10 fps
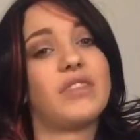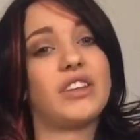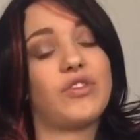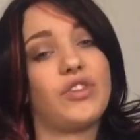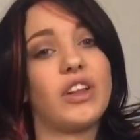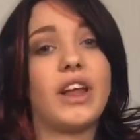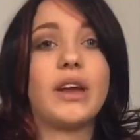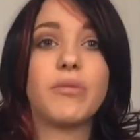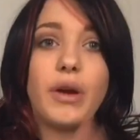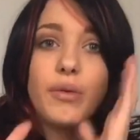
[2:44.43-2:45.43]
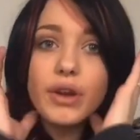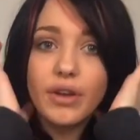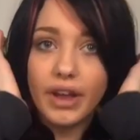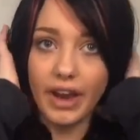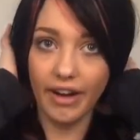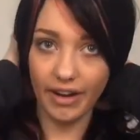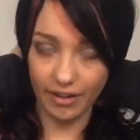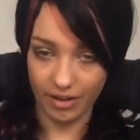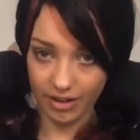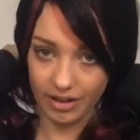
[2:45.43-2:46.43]
Doesn't feel like my real hair at
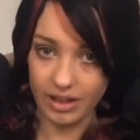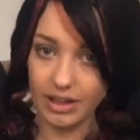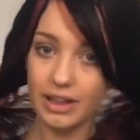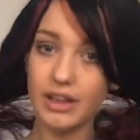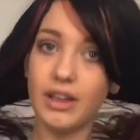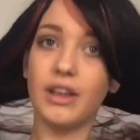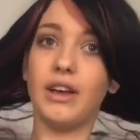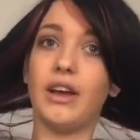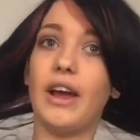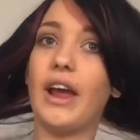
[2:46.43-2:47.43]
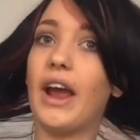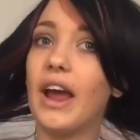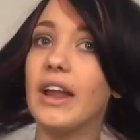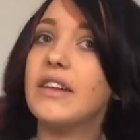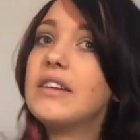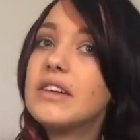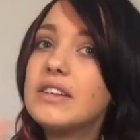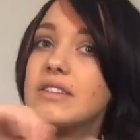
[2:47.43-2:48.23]
all. And